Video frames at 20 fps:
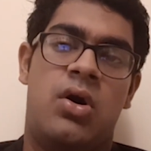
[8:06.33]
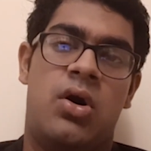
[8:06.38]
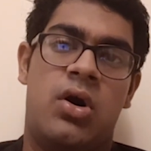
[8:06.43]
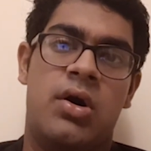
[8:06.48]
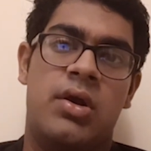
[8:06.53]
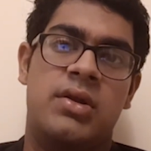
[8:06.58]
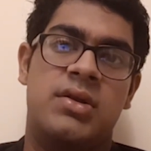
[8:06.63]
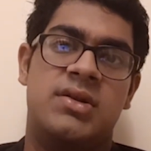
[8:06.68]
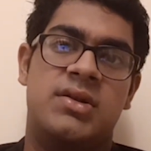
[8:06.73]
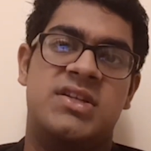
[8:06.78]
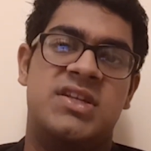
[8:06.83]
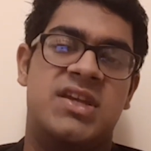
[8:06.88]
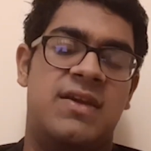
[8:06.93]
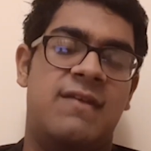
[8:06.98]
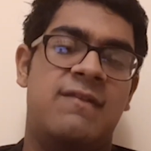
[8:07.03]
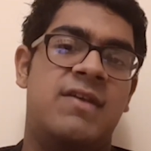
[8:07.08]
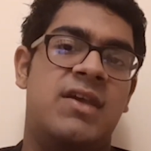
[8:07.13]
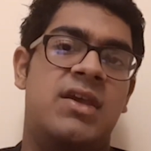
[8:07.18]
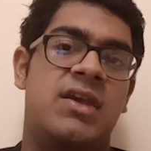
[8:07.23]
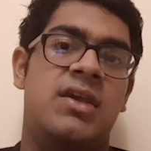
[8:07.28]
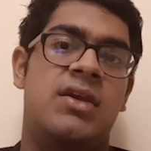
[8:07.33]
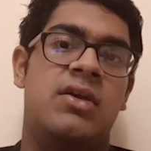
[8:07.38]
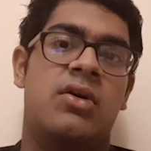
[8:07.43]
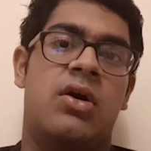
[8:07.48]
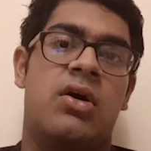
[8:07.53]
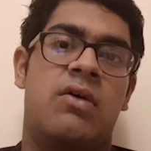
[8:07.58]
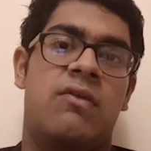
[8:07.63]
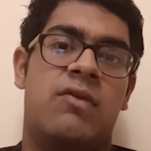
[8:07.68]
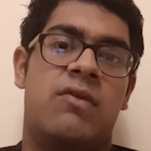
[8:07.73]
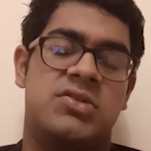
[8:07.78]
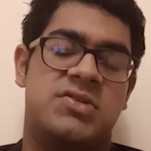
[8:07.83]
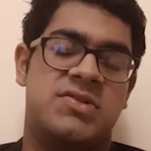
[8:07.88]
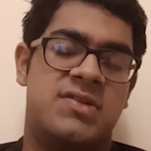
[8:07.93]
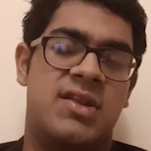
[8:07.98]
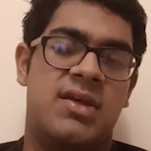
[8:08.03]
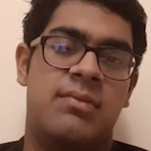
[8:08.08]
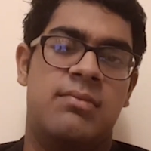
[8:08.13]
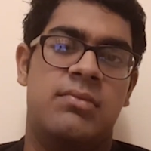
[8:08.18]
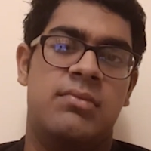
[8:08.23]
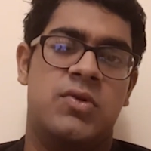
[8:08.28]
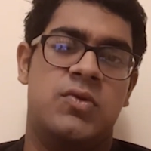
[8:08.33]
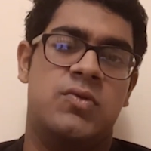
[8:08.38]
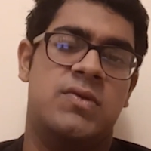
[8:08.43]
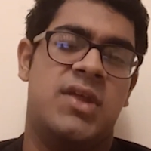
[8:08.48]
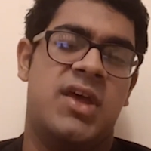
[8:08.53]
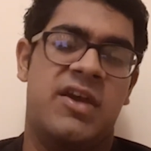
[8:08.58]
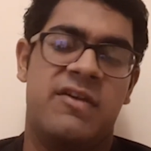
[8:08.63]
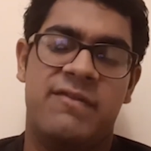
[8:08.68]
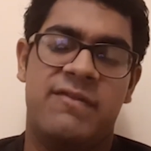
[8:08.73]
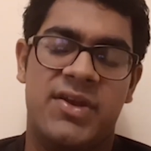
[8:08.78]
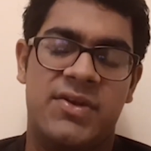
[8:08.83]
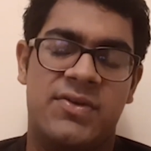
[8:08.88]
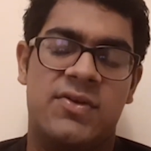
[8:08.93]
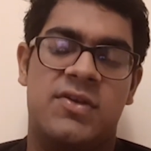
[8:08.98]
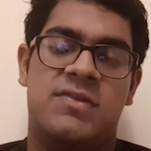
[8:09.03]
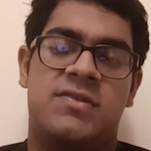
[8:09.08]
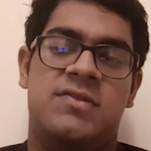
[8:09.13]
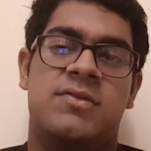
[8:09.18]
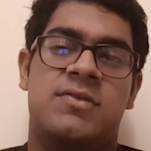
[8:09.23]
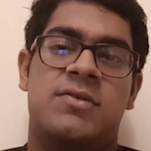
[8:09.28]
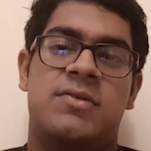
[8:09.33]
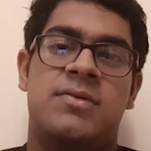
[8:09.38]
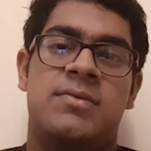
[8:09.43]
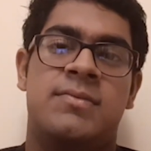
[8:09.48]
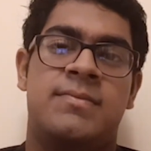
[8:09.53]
on TV, or watch them do the event or so.